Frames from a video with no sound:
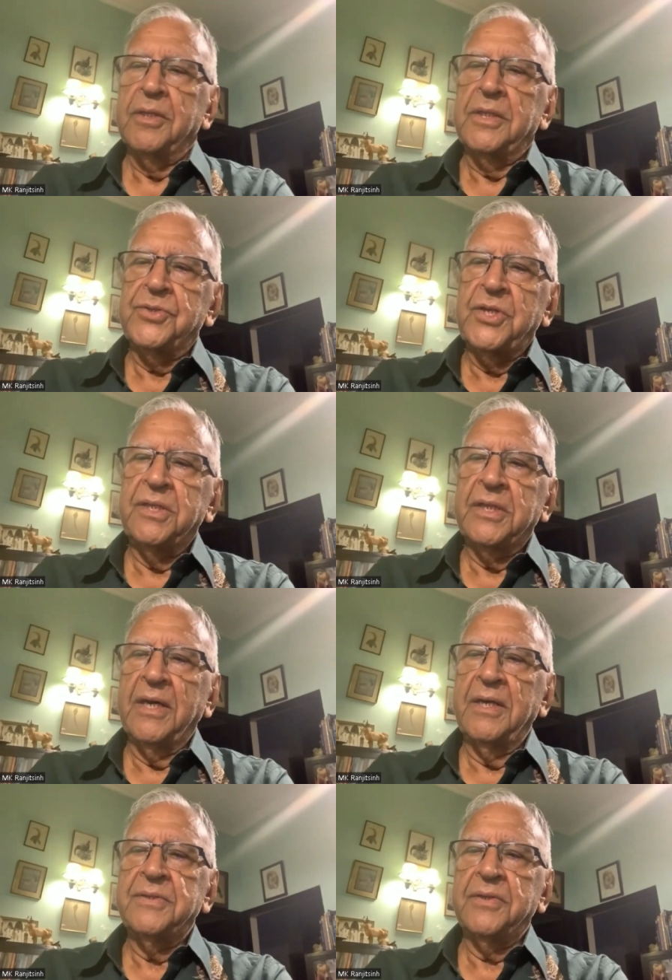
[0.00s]
The
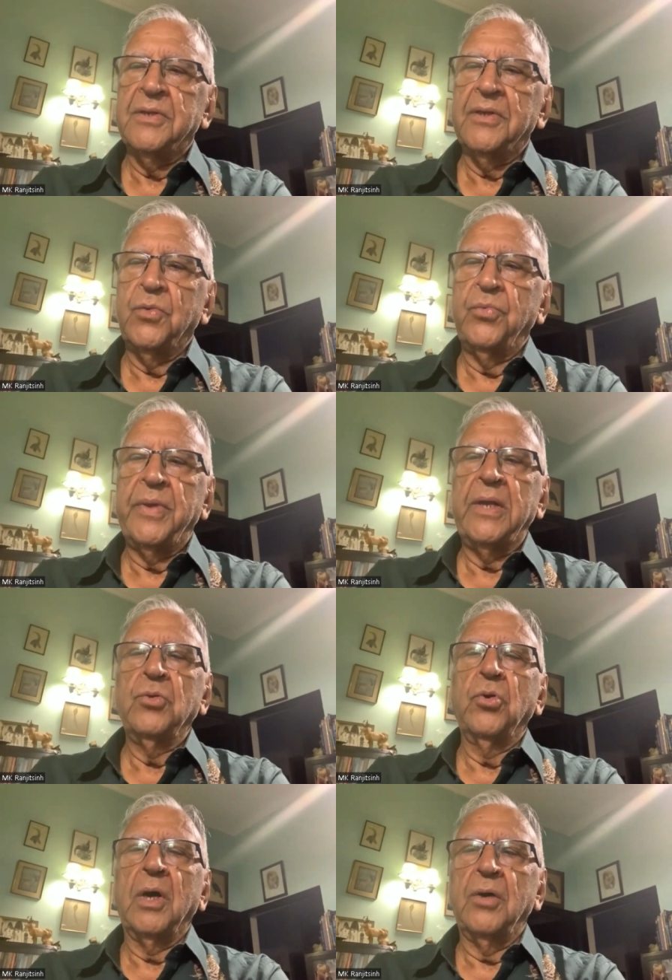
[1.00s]
cheetahs will
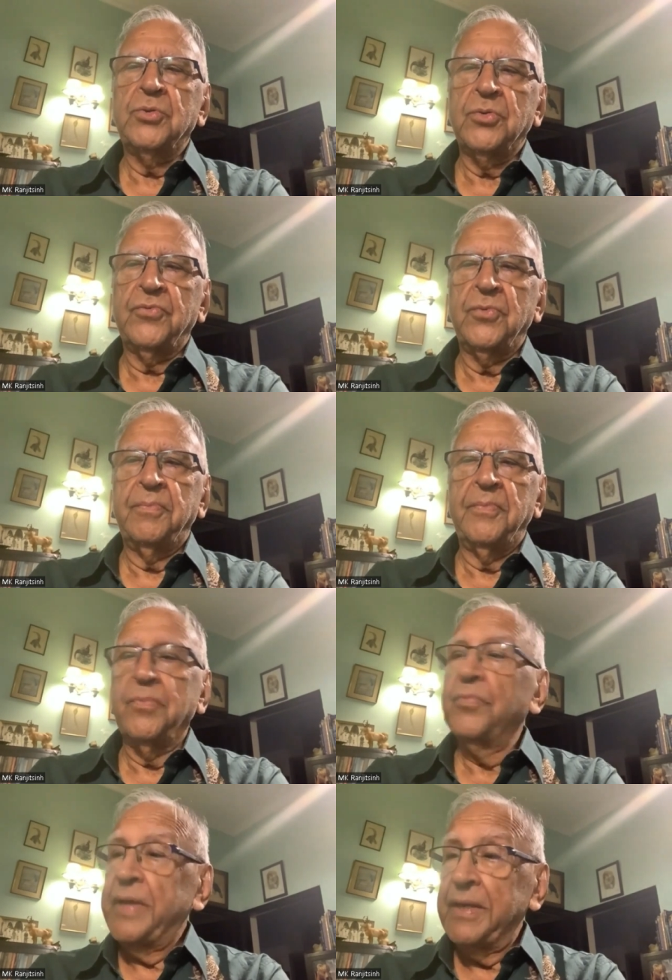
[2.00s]
go out of
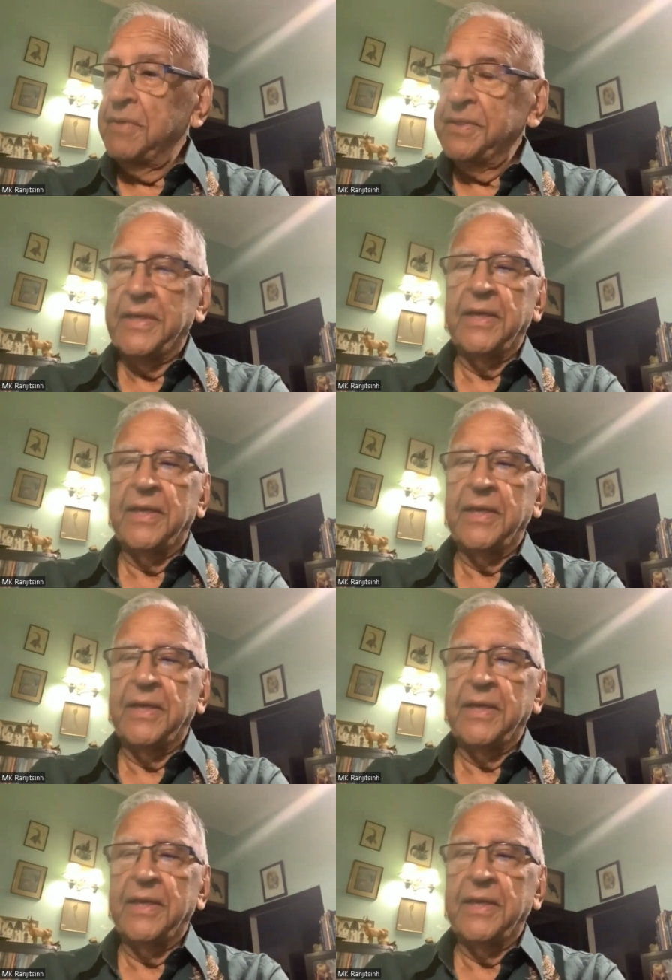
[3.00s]
wherever they